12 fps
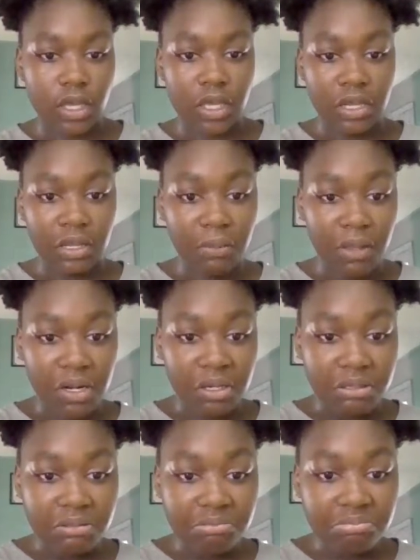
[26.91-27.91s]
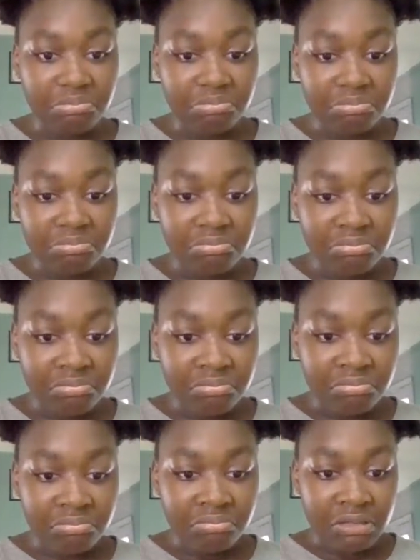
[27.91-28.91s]
any better.
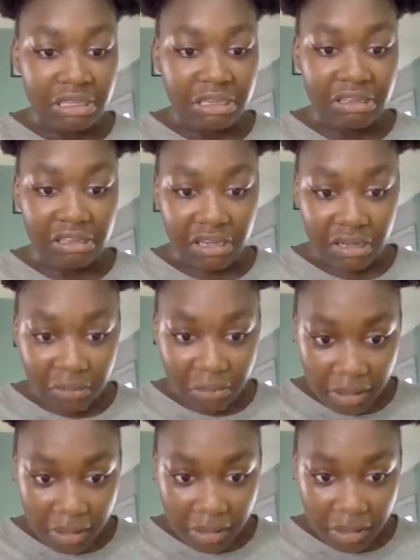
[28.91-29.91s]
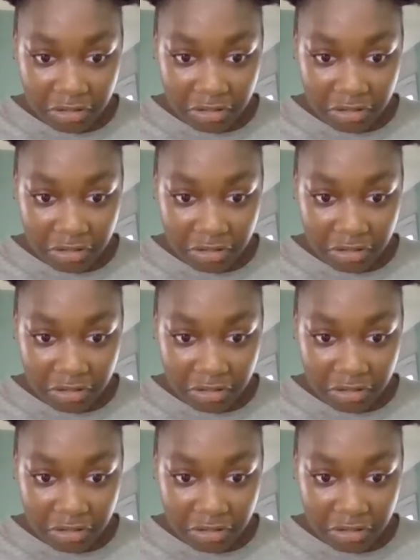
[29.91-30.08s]
Can it get any better?